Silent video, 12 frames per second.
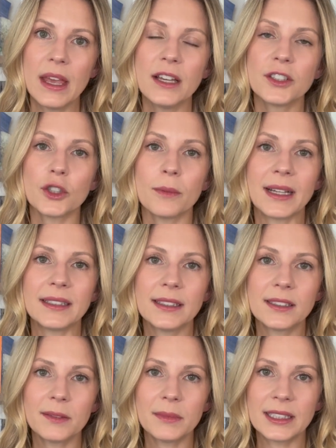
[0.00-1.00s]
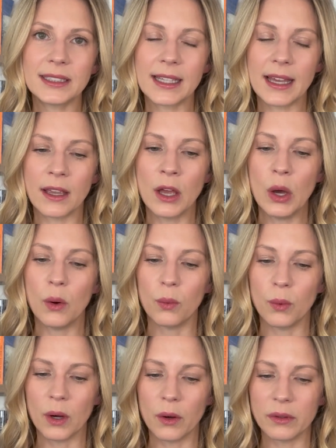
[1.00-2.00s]
So my system is saying,
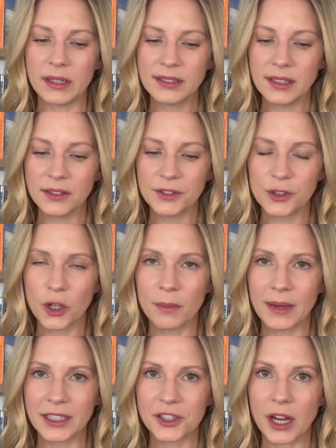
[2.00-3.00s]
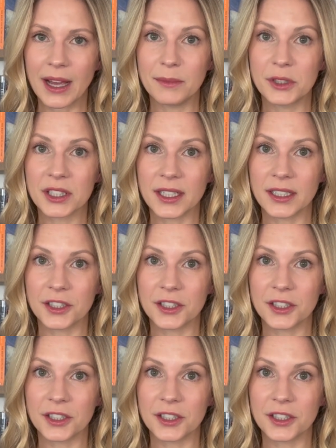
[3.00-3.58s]
whoa, this is so much, I'm just going to